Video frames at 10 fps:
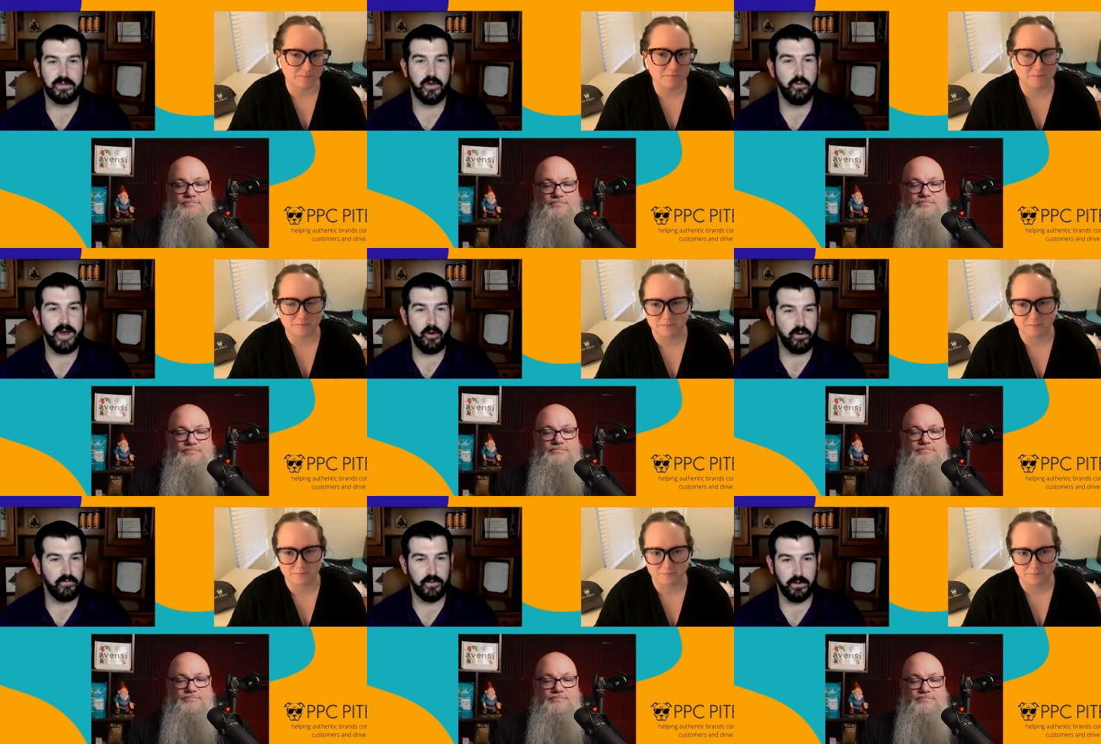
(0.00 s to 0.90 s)
Speaker 1: so
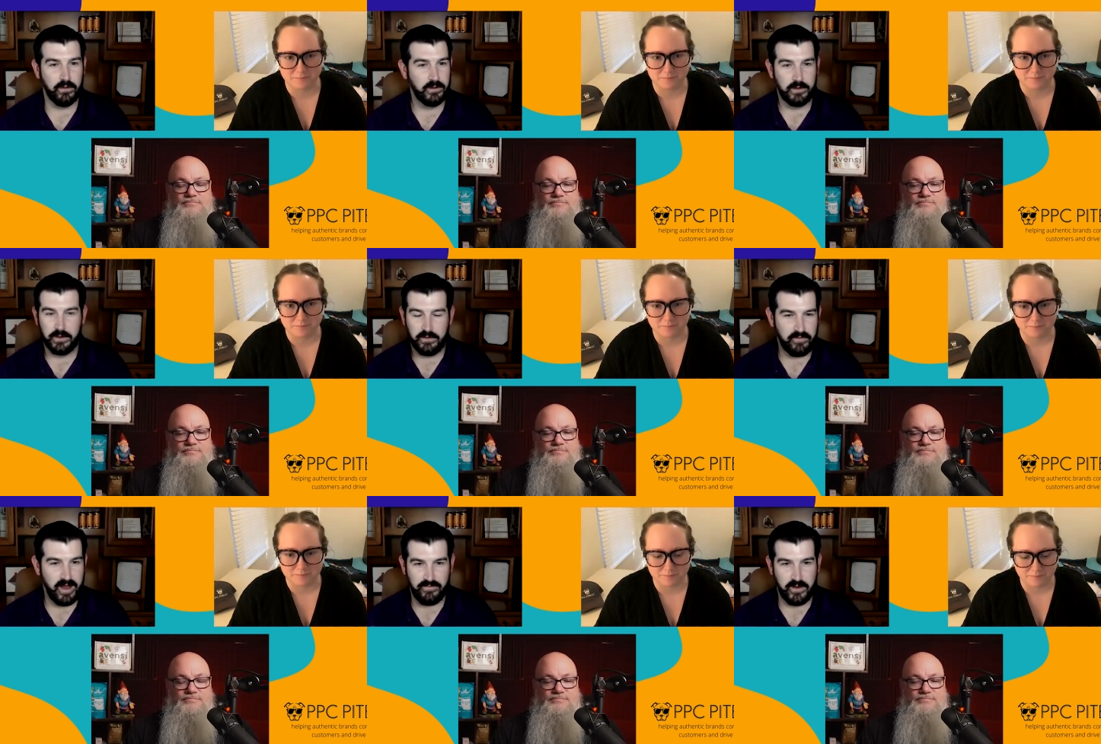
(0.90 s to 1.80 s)
powerful
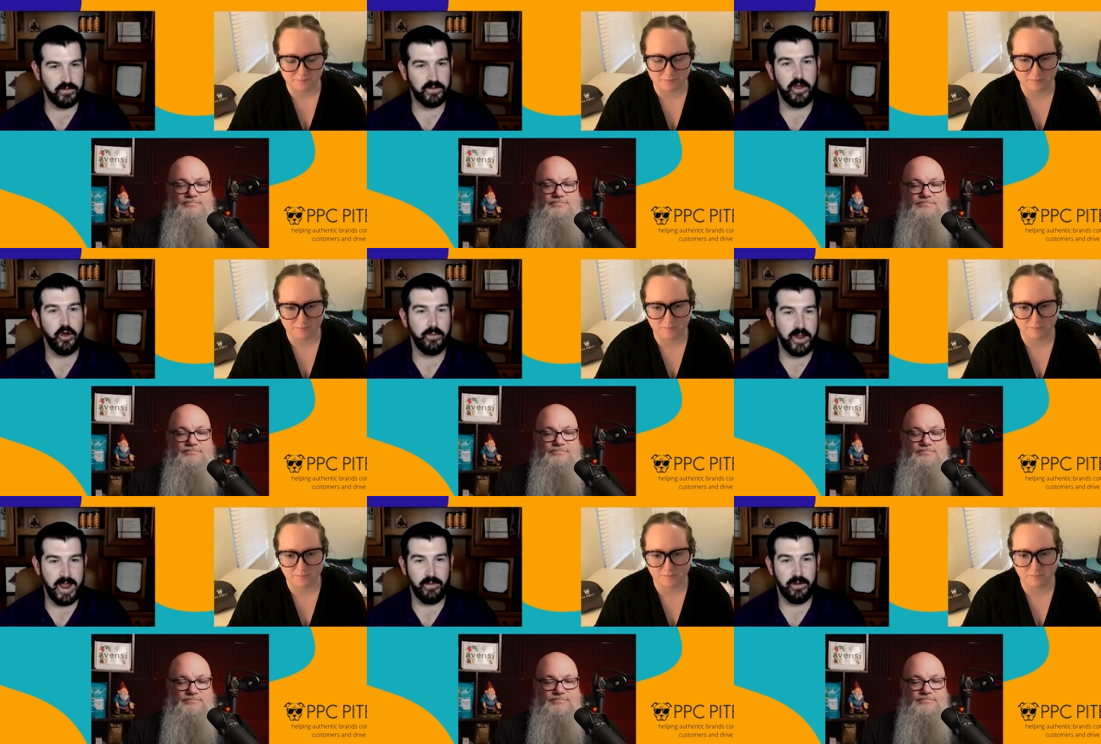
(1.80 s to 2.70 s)
five years ago,
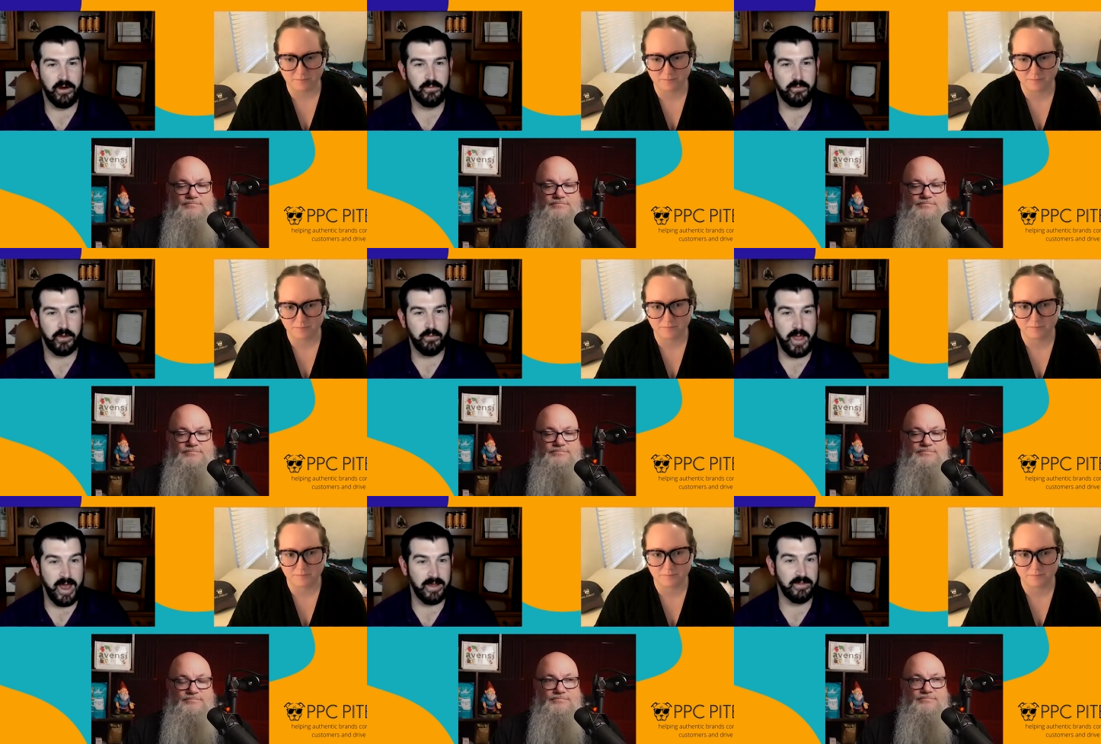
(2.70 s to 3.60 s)
but now they're, you know,
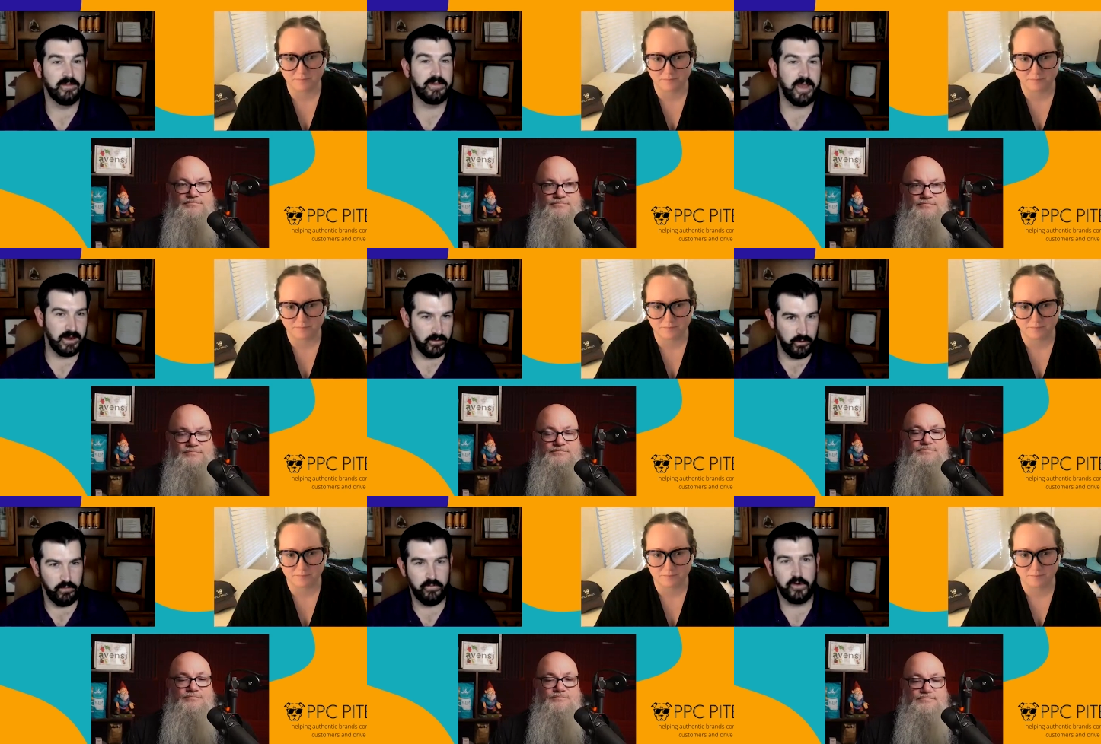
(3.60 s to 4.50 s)
as it's getting a
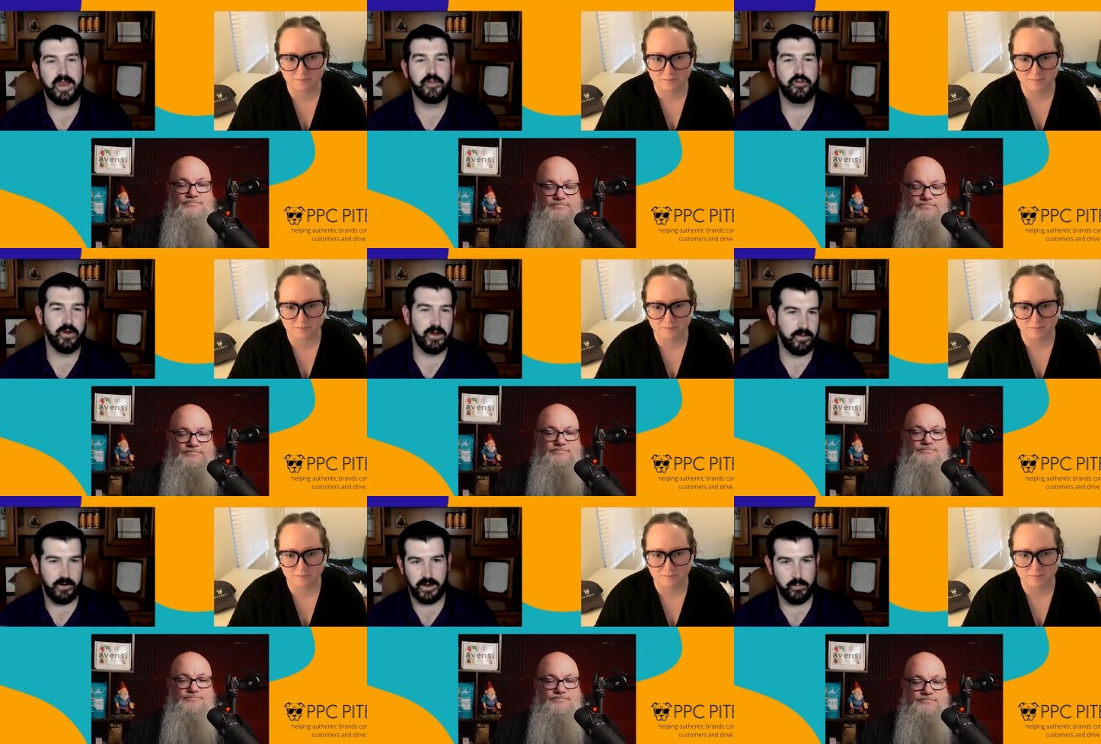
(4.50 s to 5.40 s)
little
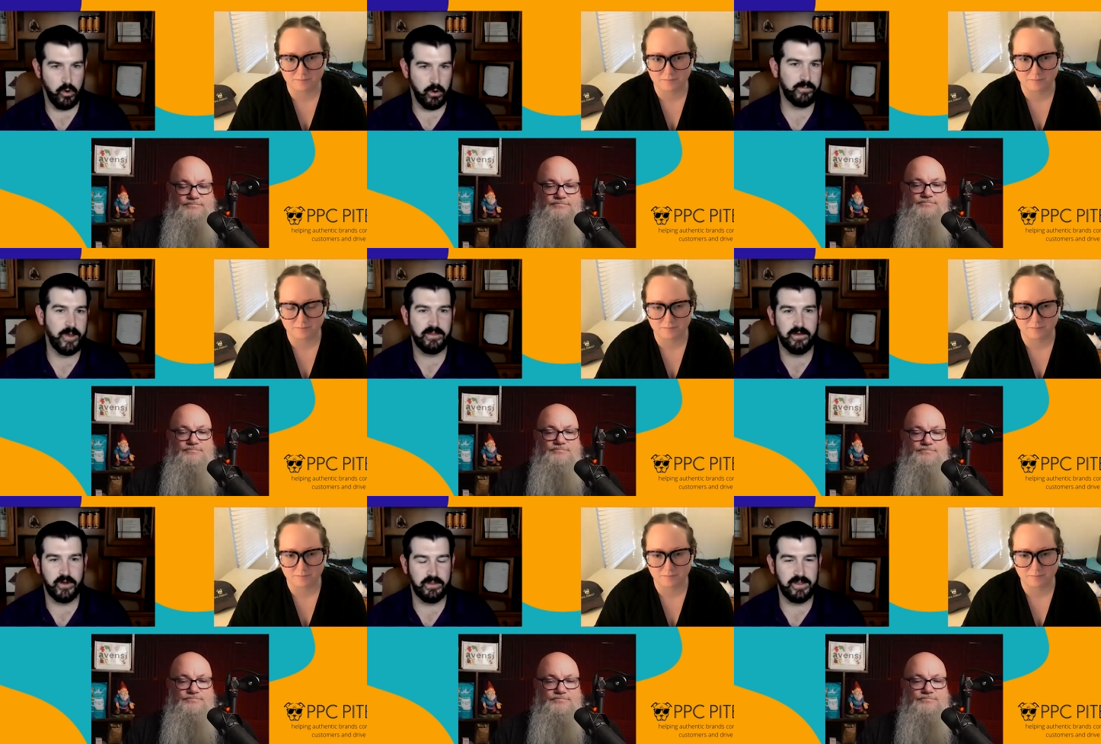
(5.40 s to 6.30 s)
oversaturated, they're getting more
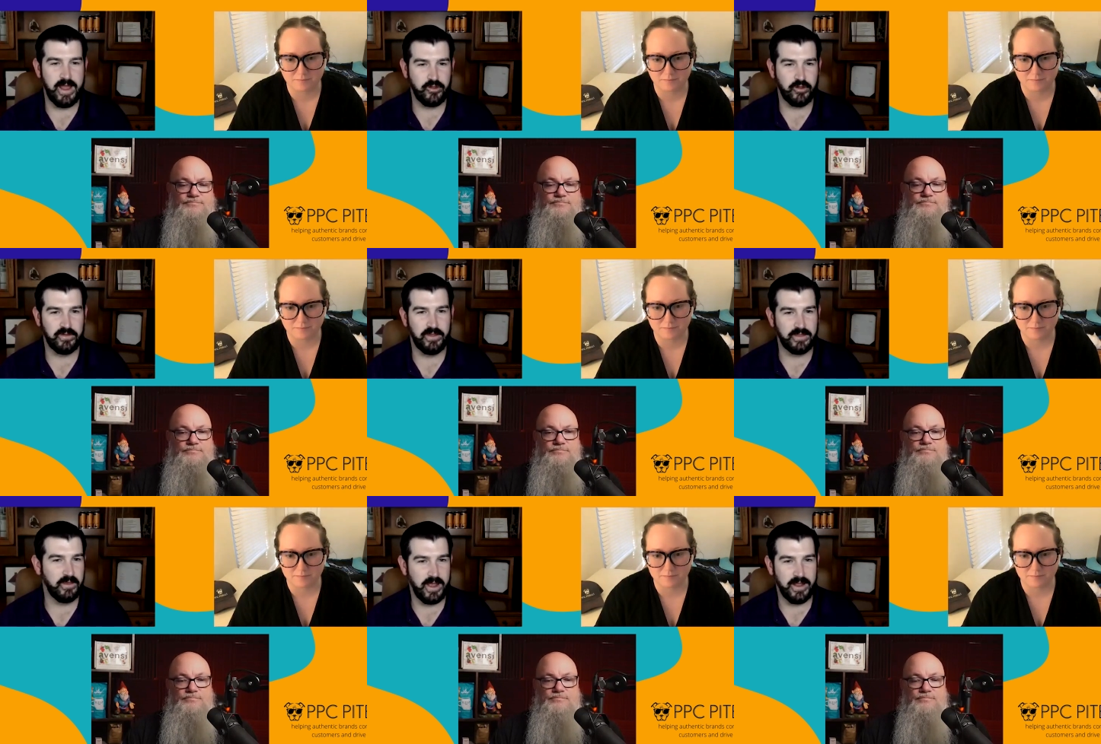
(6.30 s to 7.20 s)
expensive. And it's not just
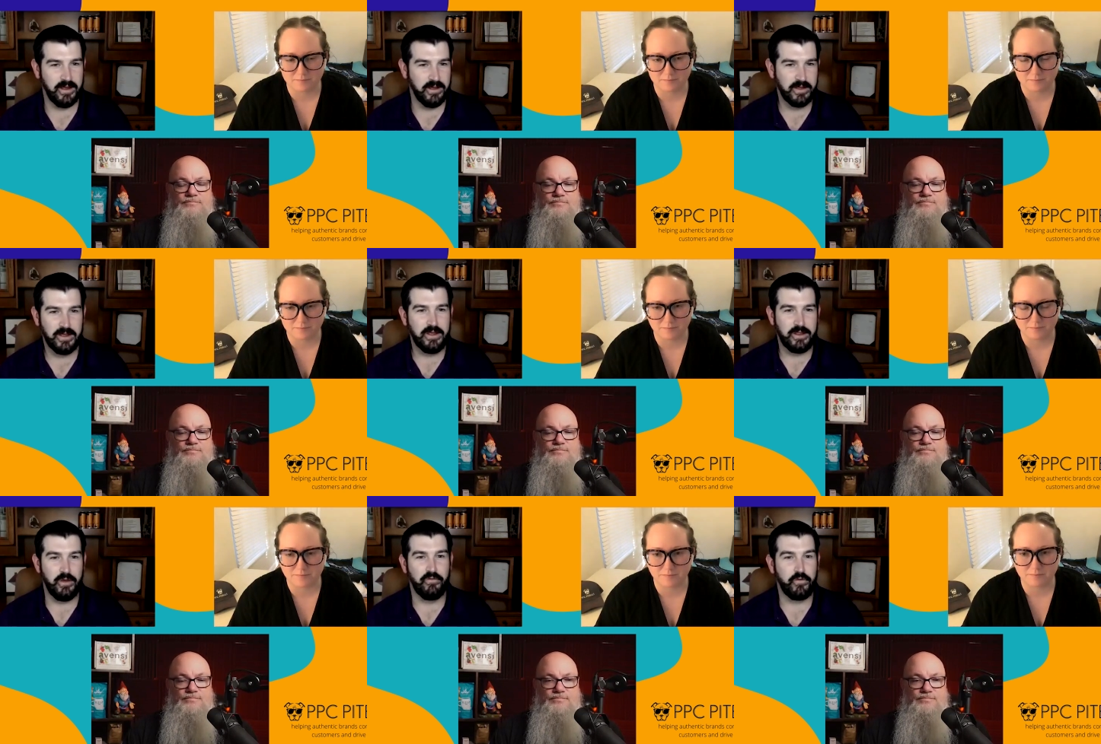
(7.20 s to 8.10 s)
like the kind of,
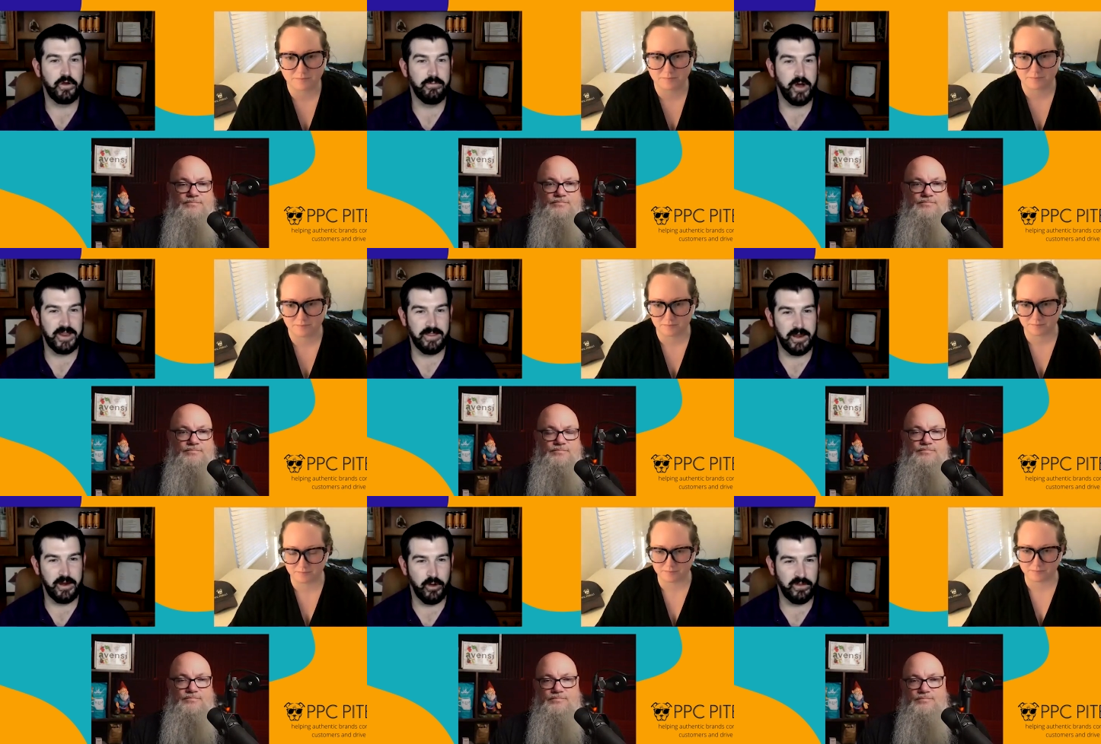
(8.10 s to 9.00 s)
you know, free money
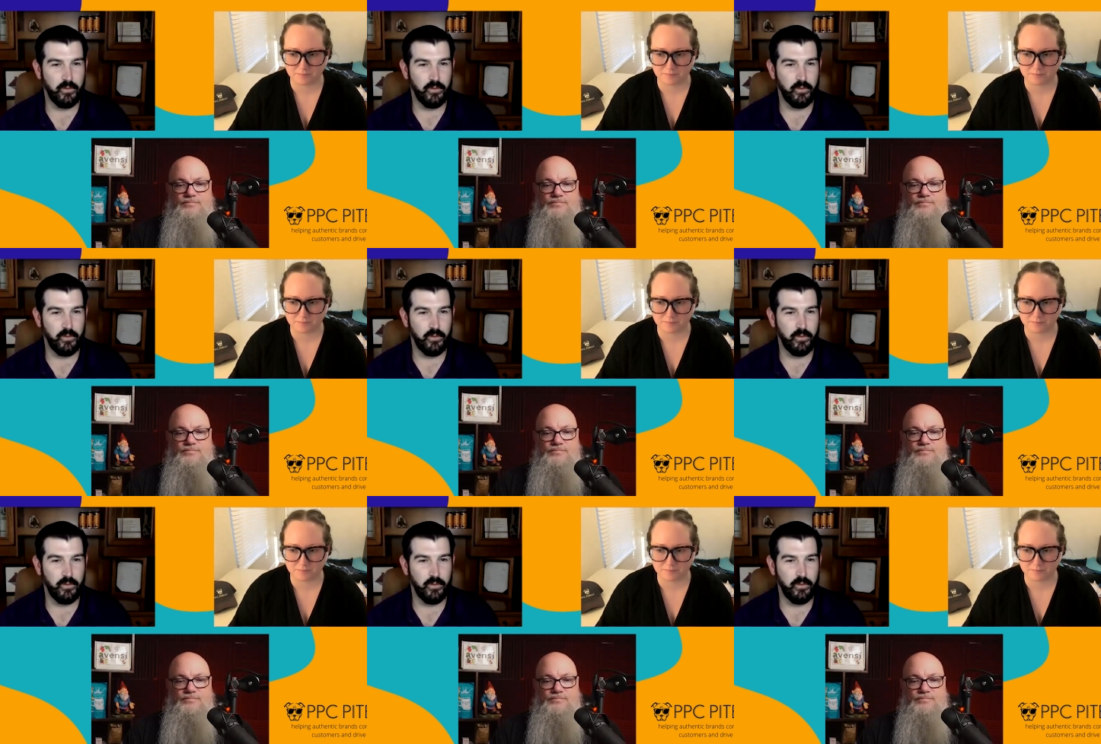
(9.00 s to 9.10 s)
that it once